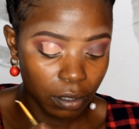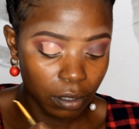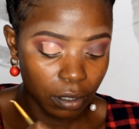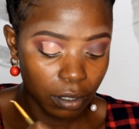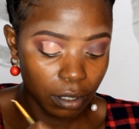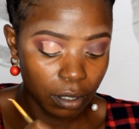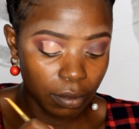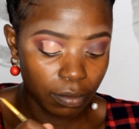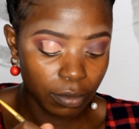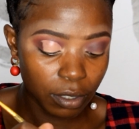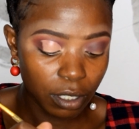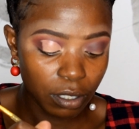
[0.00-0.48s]

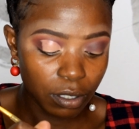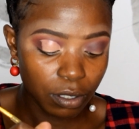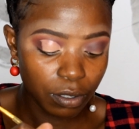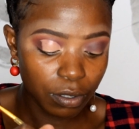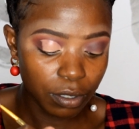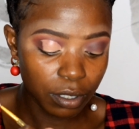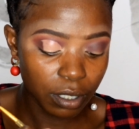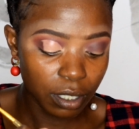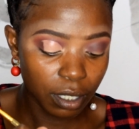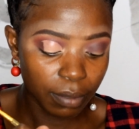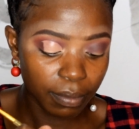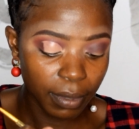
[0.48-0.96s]
I'm just
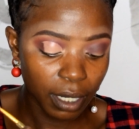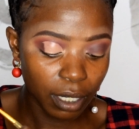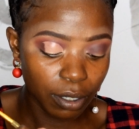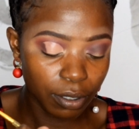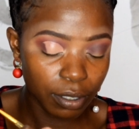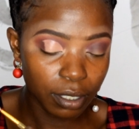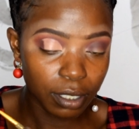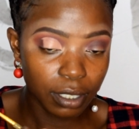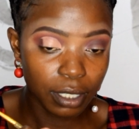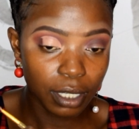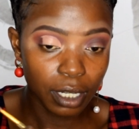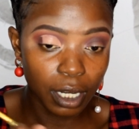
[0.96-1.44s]
using my
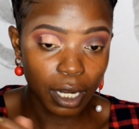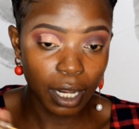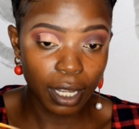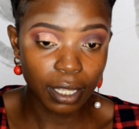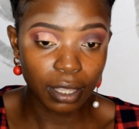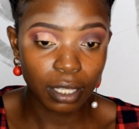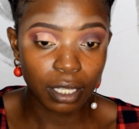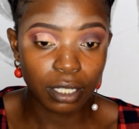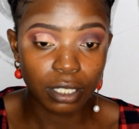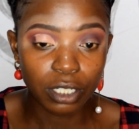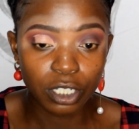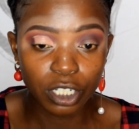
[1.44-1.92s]
concealer in
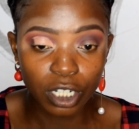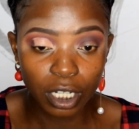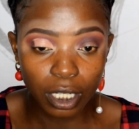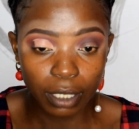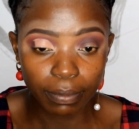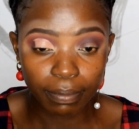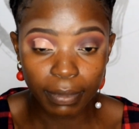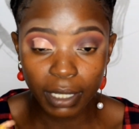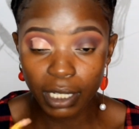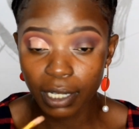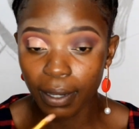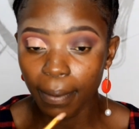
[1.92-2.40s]
the shade
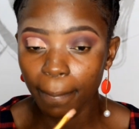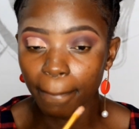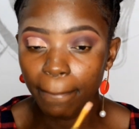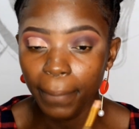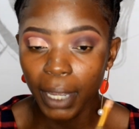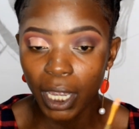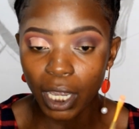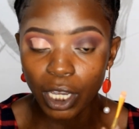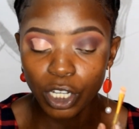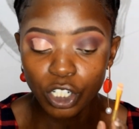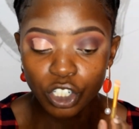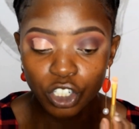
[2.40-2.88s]
medium
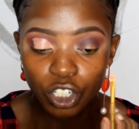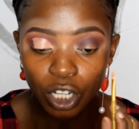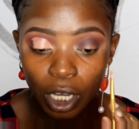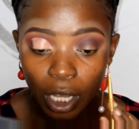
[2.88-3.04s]
beige.